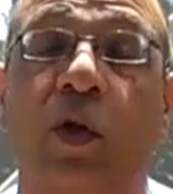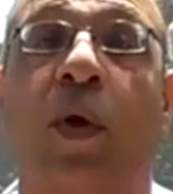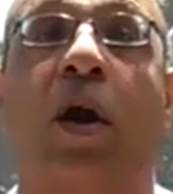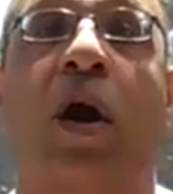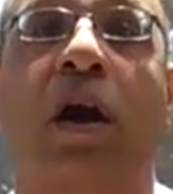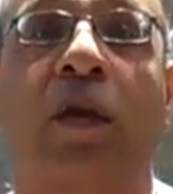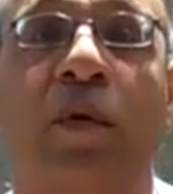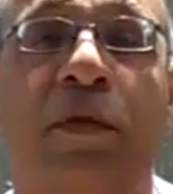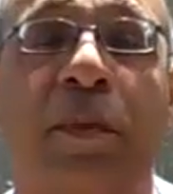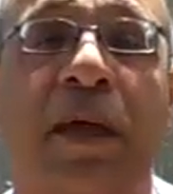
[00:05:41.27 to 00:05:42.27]
You want to
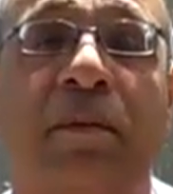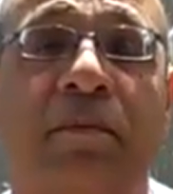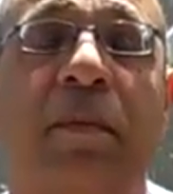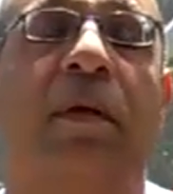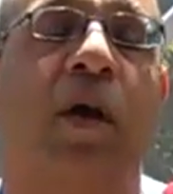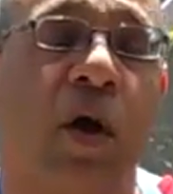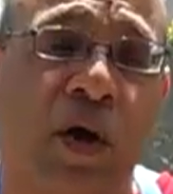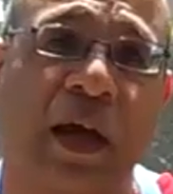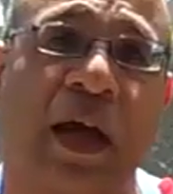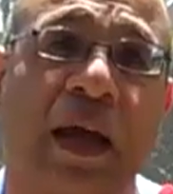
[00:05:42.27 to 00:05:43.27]
argue with me?
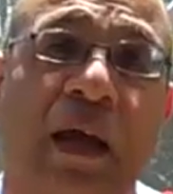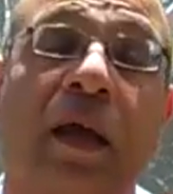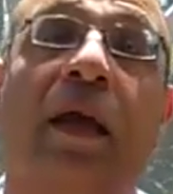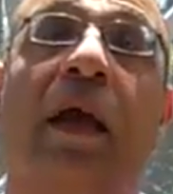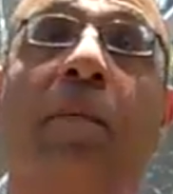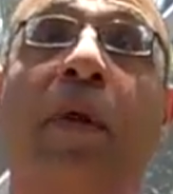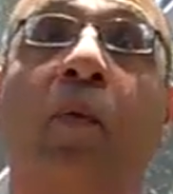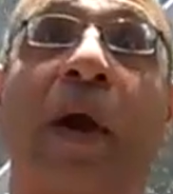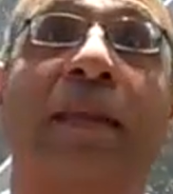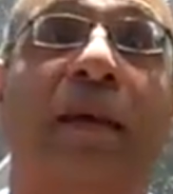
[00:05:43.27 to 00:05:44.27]
Okay,
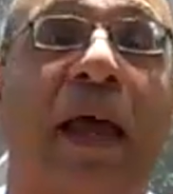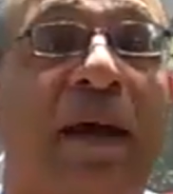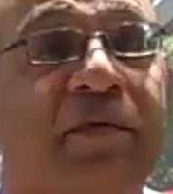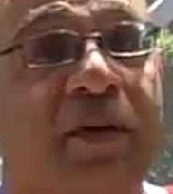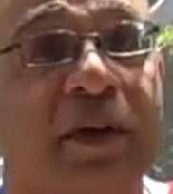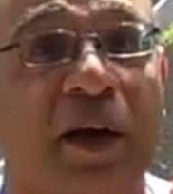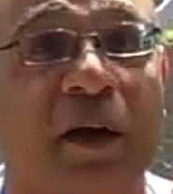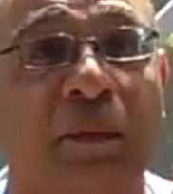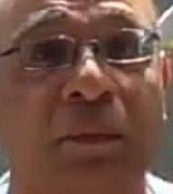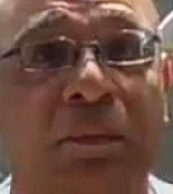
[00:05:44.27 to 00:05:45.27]
but wait till after dinner.